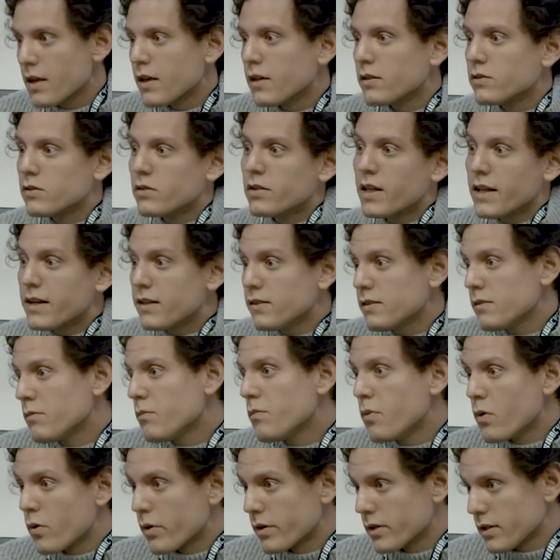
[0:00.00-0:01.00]
So that is
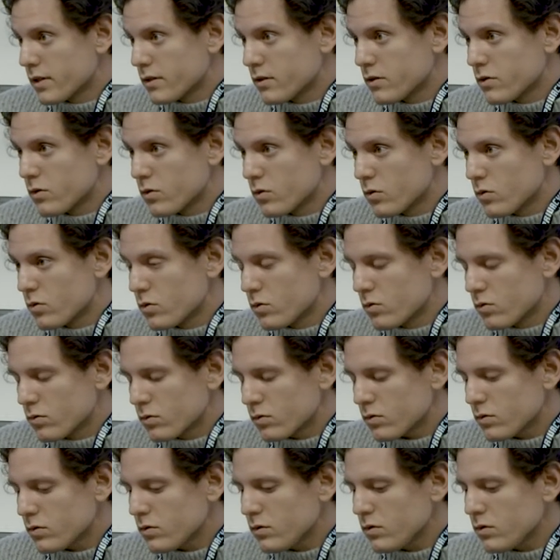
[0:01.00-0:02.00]
important to
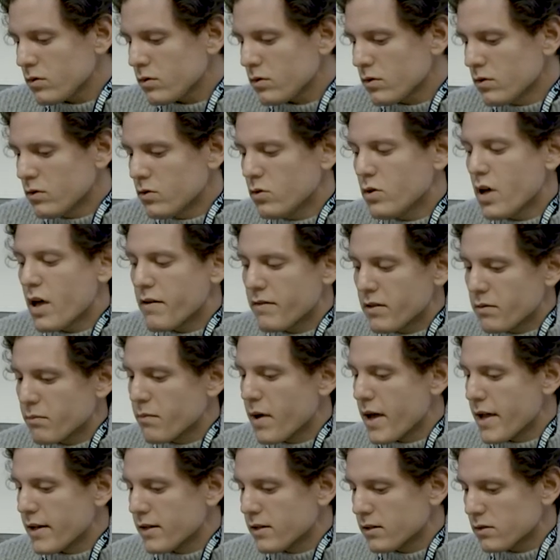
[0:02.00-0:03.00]
have in
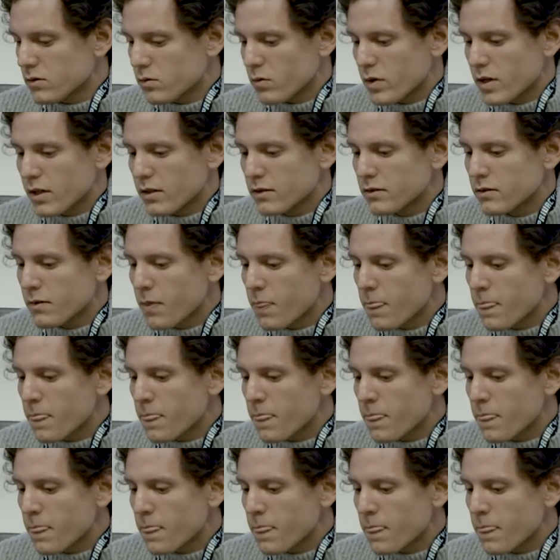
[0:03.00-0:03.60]
mind as well.